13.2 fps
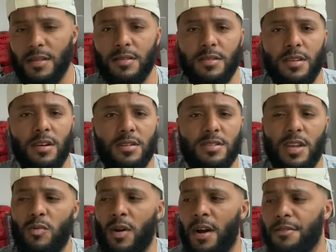Deontay
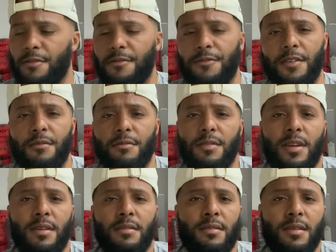Wilder Fury,
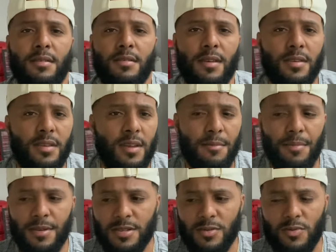they, they they did
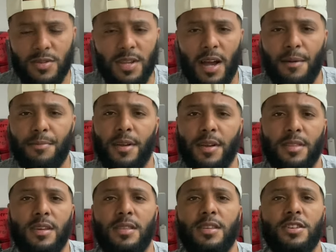business with Top Rank. And
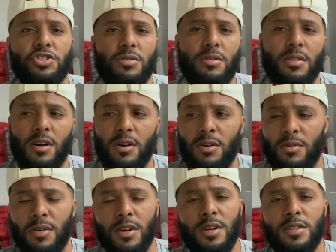then this year
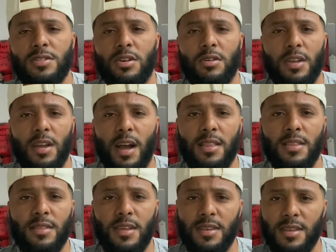alone, Turkey
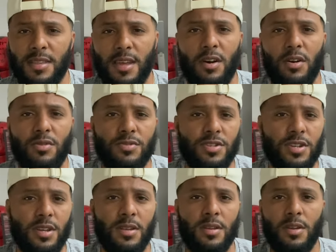Island, they did their own
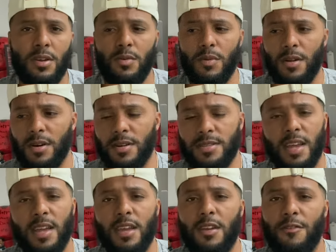shit with uh,
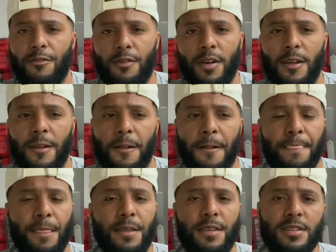Tank and Frank.
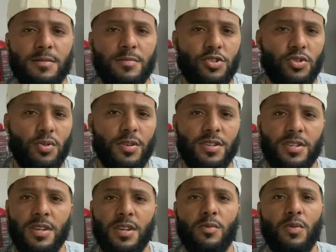They did some joint
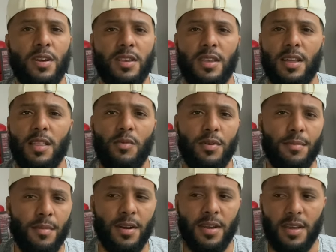shit with Canelo and
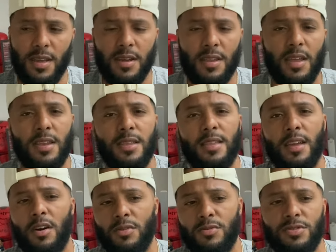Munguia. They did their
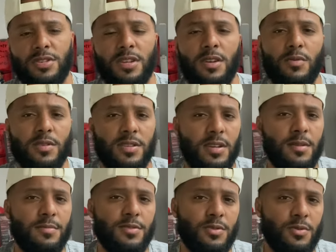own shit with
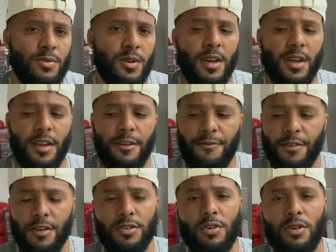Tim Tszyu and
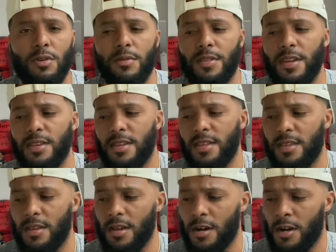Fundora. They did
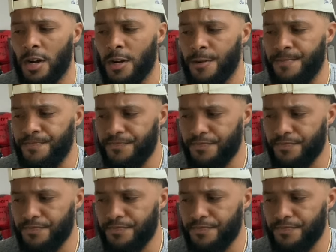the um